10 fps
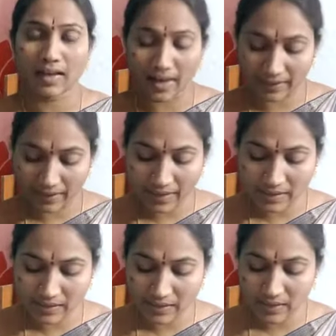like
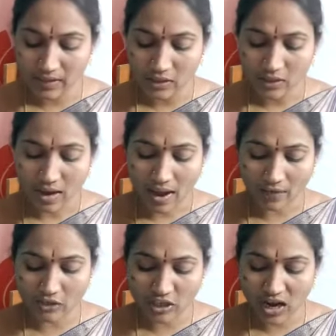hens
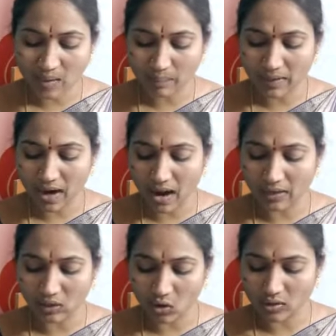have sharp and
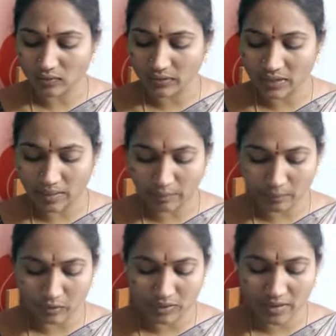hard claws which help
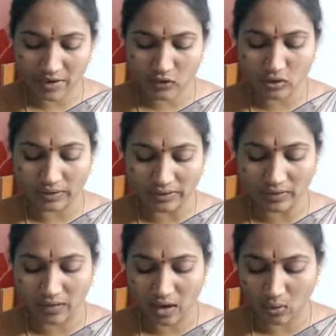them to scratch or dig
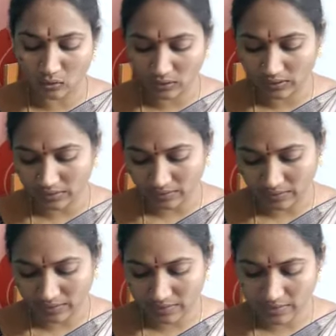the ground to eat
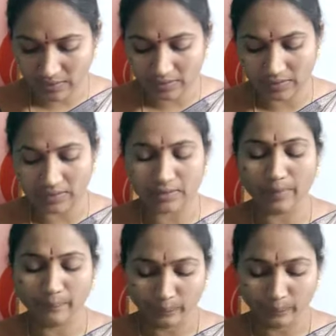insects and seeds in it.